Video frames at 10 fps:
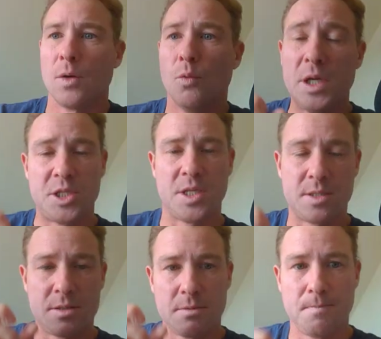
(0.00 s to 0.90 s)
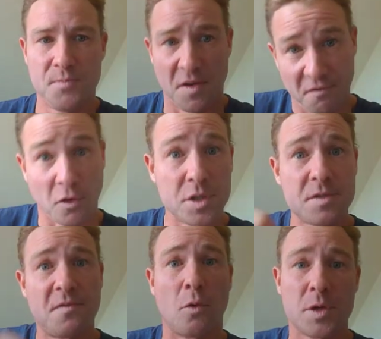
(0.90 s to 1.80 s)
which is the first
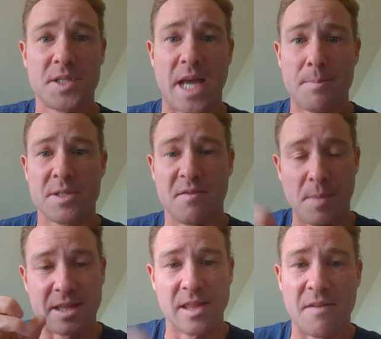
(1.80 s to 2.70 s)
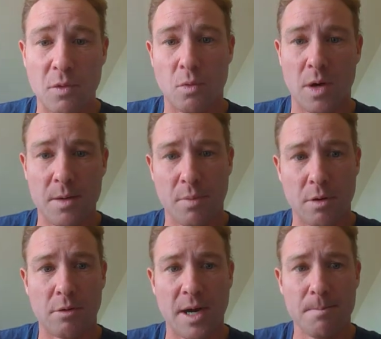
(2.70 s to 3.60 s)
4 steps of my level 1
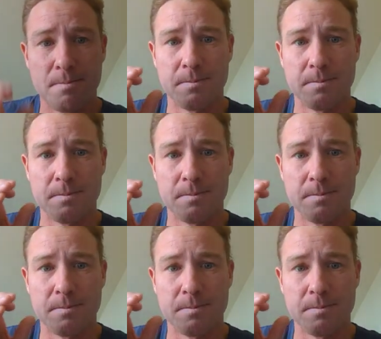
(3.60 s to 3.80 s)
program.